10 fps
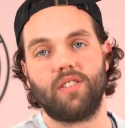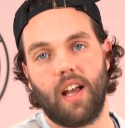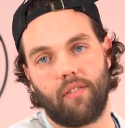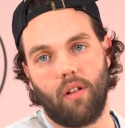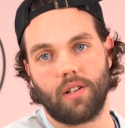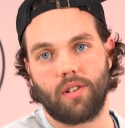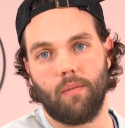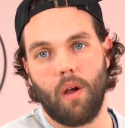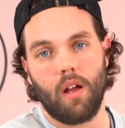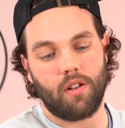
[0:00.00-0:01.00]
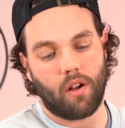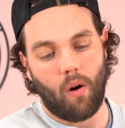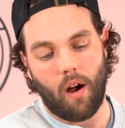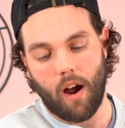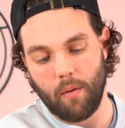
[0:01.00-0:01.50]
Ceph cluster. To
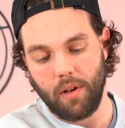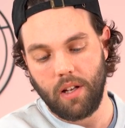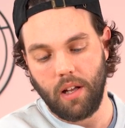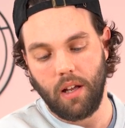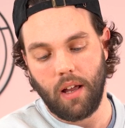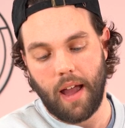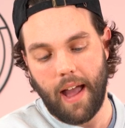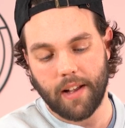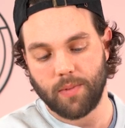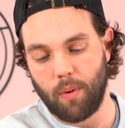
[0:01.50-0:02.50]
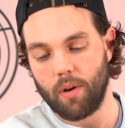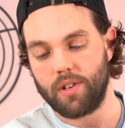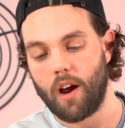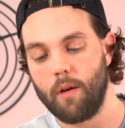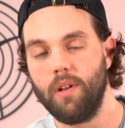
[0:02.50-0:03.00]
go RBD export
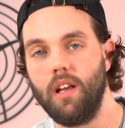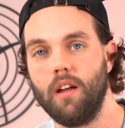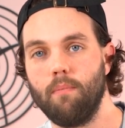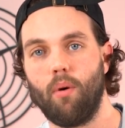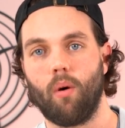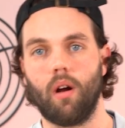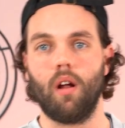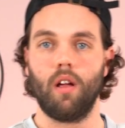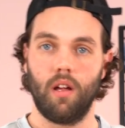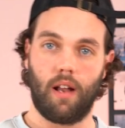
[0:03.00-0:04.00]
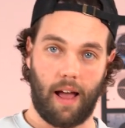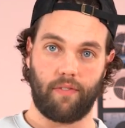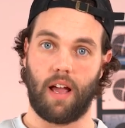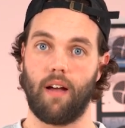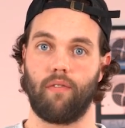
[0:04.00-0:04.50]
to RBD import, you'd have
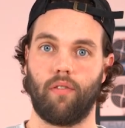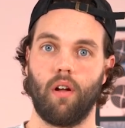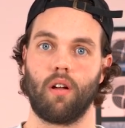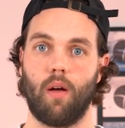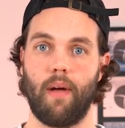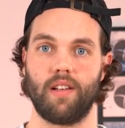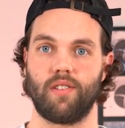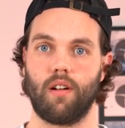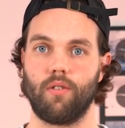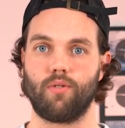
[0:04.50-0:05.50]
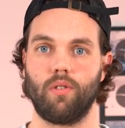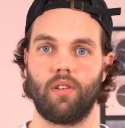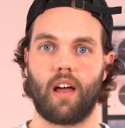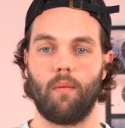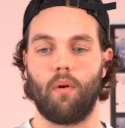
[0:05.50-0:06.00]
to have commands that understood
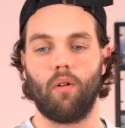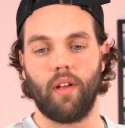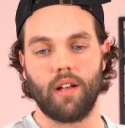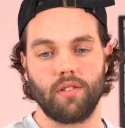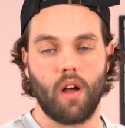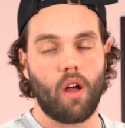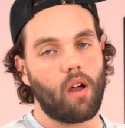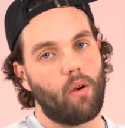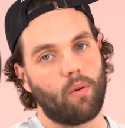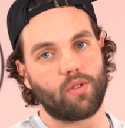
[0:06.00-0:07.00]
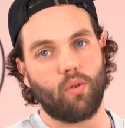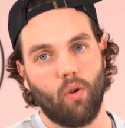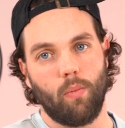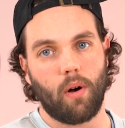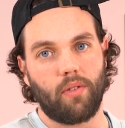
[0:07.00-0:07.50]
that on both ends. What's
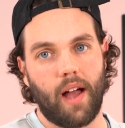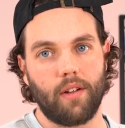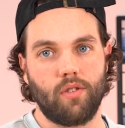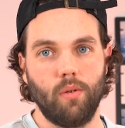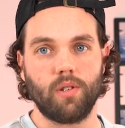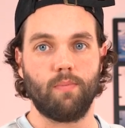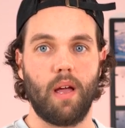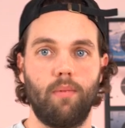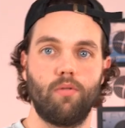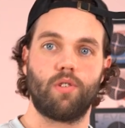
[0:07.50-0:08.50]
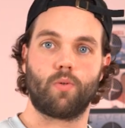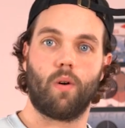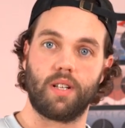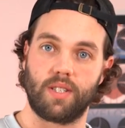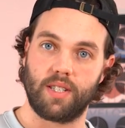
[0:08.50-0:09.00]
cool about that too is maybe you just
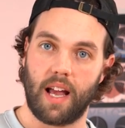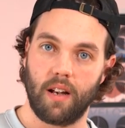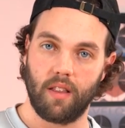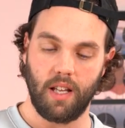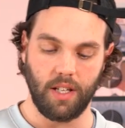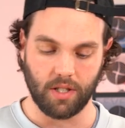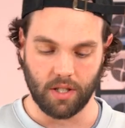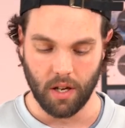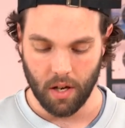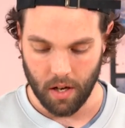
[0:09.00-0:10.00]
want to send these